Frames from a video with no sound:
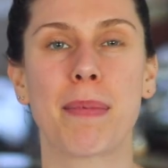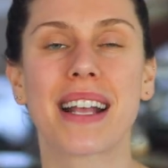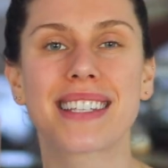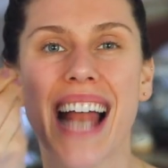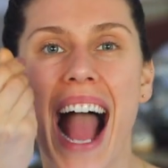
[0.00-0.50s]

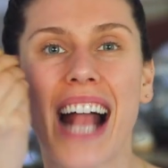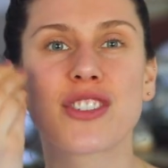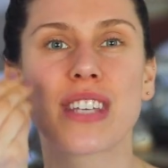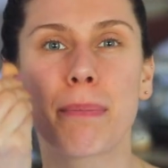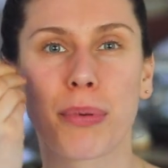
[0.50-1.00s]
because it
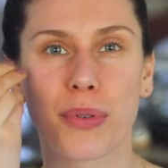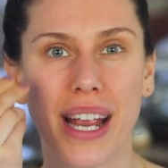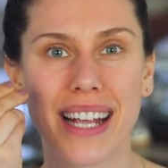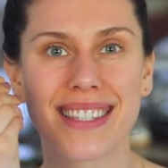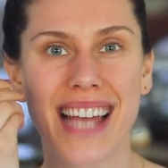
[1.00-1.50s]
actually
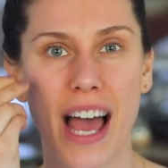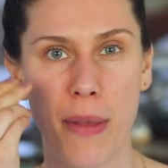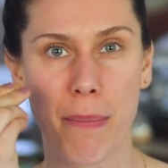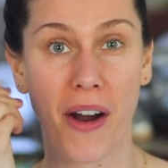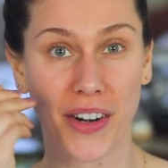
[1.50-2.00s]
breaks down
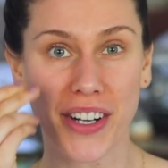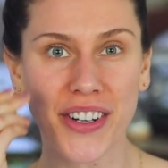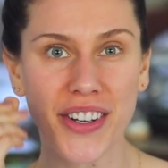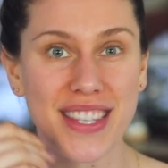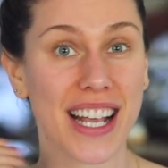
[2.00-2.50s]
the
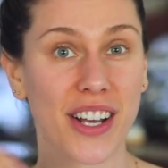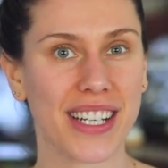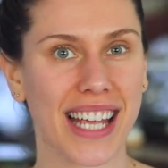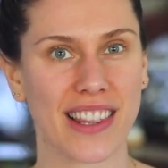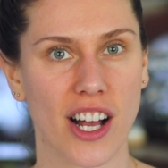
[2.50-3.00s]
particles that
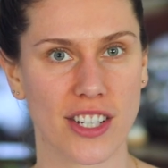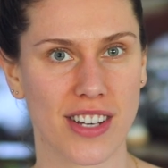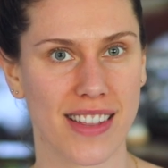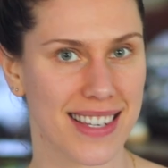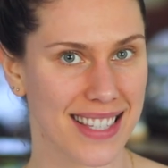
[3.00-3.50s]
could get
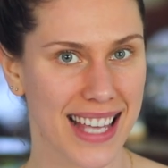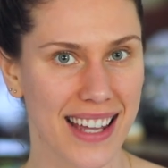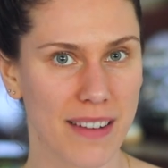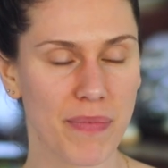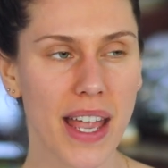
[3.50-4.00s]
lodged in the skin.